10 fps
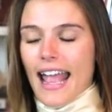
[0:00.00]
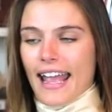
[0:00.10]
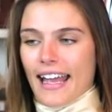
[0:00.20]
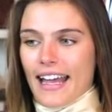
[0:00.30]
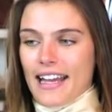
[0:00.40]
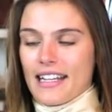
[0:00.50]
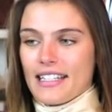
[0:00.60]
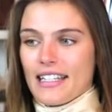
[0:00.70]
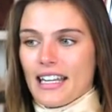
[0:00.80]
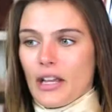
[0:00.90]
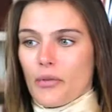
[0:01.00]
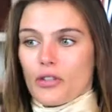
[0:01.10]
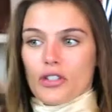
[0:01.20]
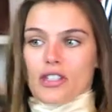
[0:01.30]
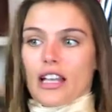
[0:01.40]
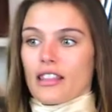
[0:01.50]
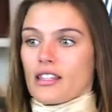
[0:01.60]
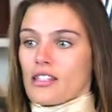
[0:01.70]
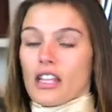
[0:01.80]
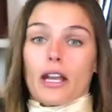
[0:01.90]
and it was just like
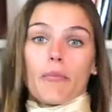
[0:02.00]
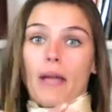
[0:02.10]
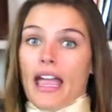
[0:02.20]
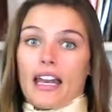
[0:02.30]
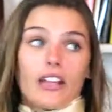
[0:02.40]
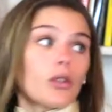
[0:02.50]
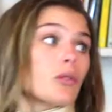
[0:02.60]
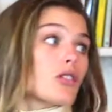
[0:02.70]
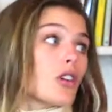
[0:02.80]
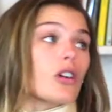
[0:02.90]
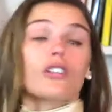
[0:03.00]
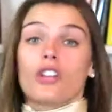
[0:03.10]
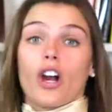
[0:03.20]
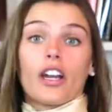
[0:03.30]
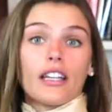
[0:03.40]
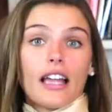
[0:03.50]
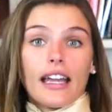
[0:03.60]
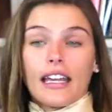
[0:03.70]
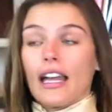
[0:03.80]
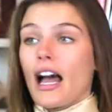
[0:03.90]
this sudden panic. There was girls already
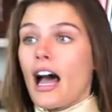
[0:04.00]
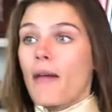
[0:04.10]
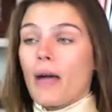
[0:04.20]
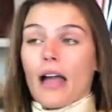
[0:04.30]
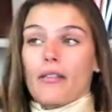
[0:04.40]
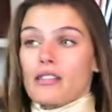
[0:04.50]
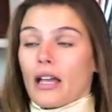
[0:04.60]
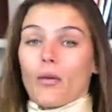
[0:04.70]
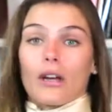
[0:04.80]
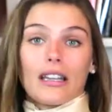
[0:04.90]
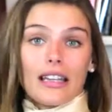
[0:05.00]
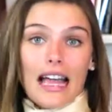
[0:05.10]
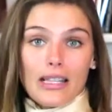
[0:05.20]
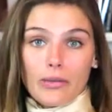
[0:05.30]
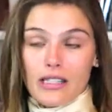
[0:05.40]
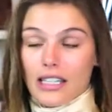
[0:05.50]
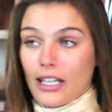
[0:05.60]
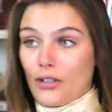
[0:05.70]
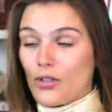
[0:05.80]
lining up. I was like one of the last ones getting